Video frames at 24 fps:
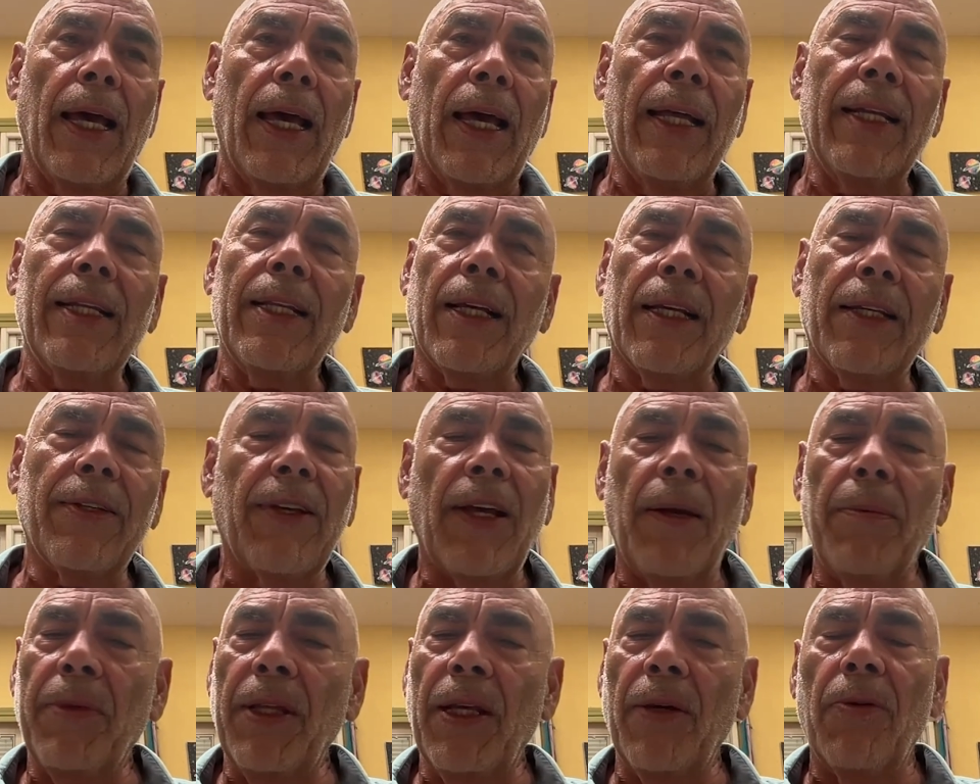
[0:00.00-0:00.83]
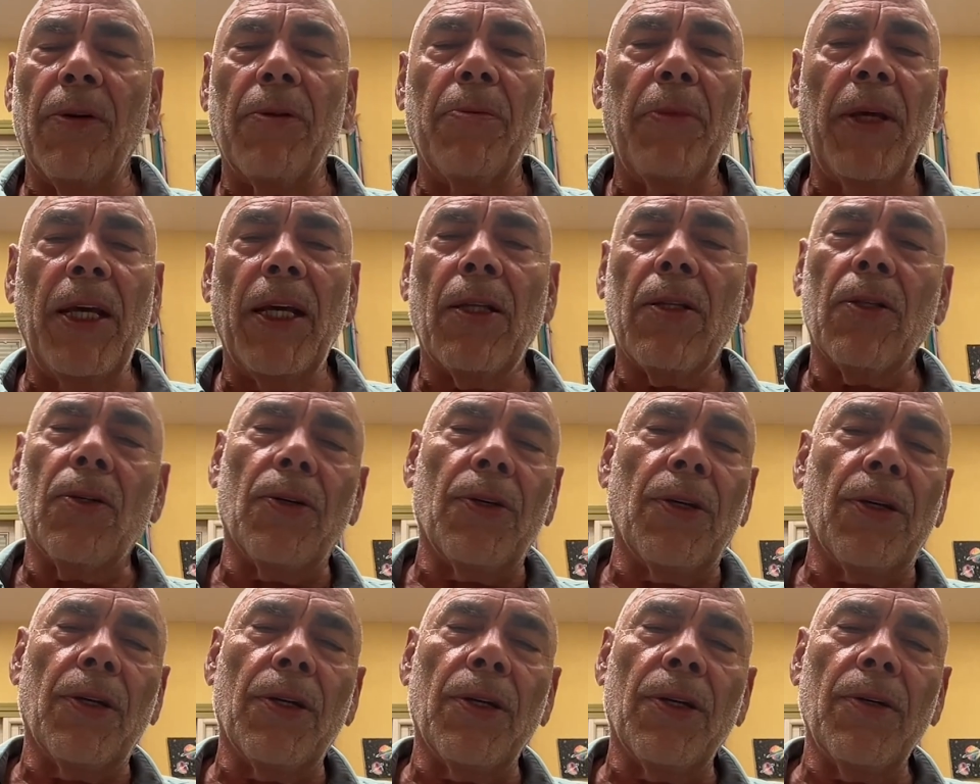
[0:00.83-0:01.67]
And the same thing with
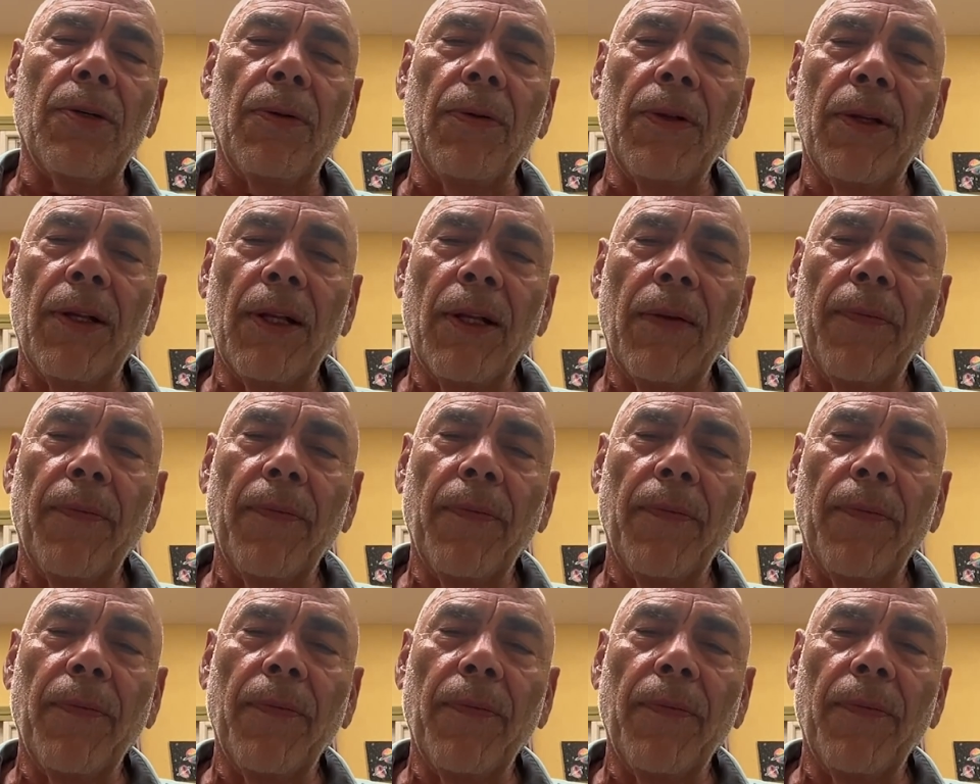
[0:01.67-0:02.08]
Miklo, you know,